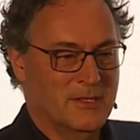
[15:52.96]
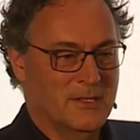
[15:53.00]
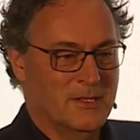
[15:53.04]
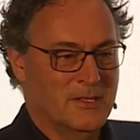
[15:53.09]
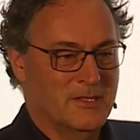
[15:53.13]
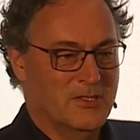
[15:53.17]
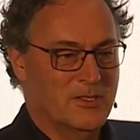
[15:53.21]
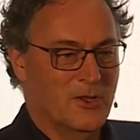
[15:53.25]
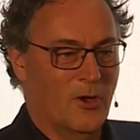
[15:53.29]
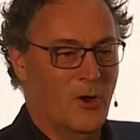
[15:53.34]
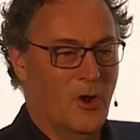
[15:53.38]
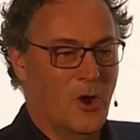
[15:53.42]

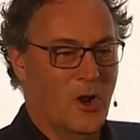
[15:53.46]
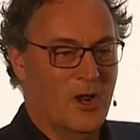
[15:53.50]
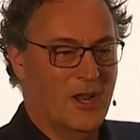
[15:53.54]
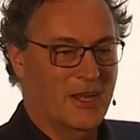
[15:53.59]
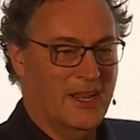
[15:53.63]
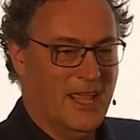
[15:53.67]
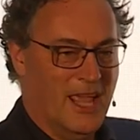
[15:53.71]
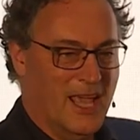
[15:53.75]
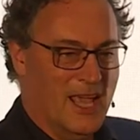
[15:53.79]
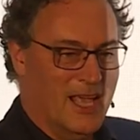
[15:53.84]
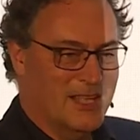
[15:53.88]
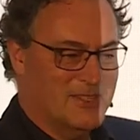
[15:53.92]
So oil and
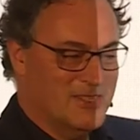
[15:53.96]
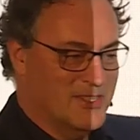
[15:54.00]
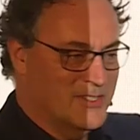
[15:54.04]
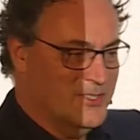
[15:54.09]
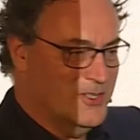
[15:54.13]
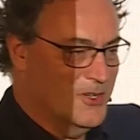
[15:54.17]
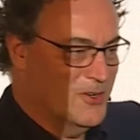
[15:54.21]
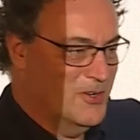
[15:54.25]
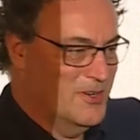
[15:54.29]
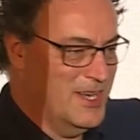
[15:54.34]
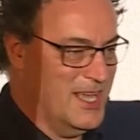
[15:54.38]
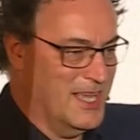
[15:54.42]
gas is
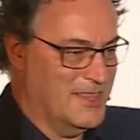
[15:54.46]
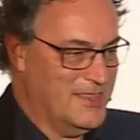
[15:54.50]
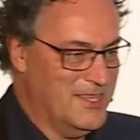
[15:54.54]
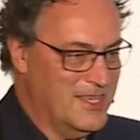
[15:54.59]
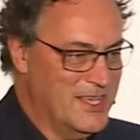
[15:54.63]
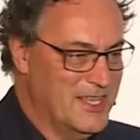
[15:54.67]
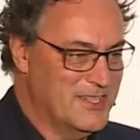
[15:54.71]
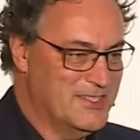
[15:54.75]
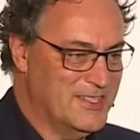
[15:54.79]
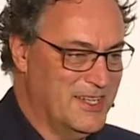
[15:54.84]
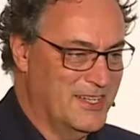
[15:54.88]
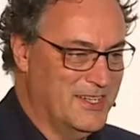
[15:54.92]
going like
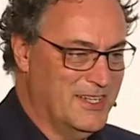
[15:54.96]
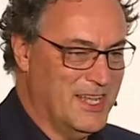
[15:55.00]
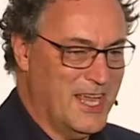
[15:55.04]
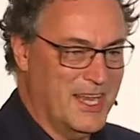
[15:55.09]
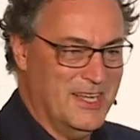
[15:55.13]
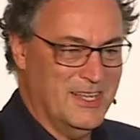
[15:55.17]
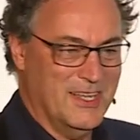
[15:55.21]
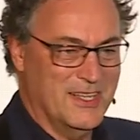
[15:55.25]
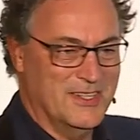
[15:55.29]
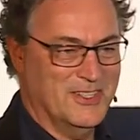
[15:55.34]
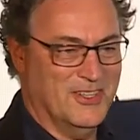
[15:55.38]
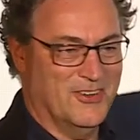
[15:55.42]
this, and
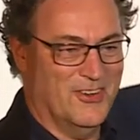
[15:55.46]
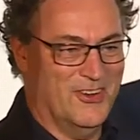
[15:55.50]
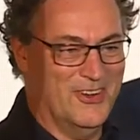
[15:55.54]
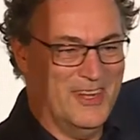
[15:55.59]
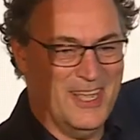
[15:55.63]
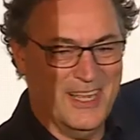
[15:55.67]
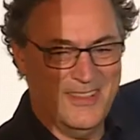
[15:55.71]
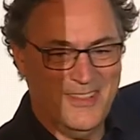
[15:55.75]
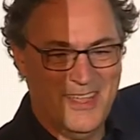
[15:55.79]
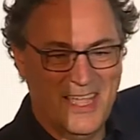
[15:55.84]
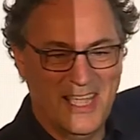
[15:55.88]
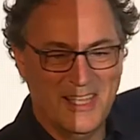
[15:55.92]
data is going
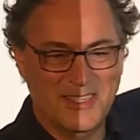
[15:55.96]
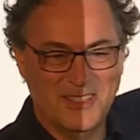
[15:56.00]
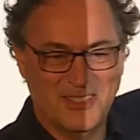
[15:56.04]
like that.